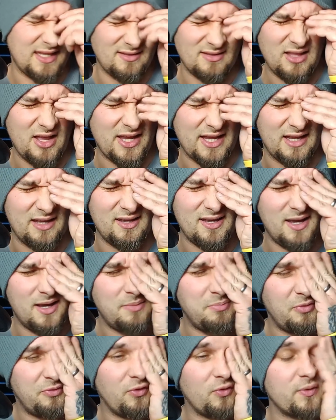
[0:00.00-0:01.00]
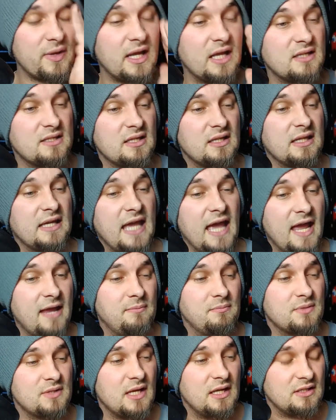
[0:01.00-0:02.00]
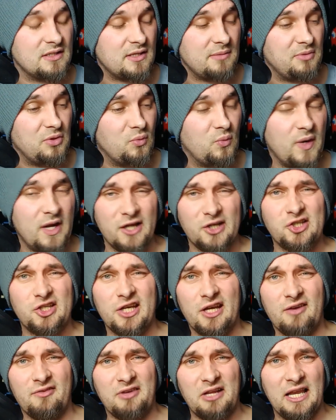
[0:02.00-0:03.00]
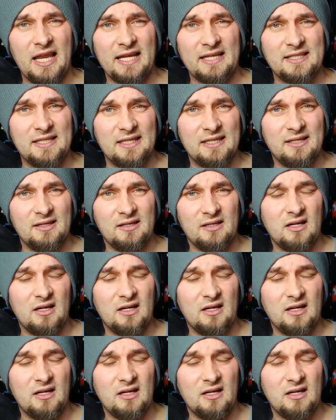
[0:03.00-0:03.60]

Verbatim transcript: like before we get to the games and some of the weird shit I've collected,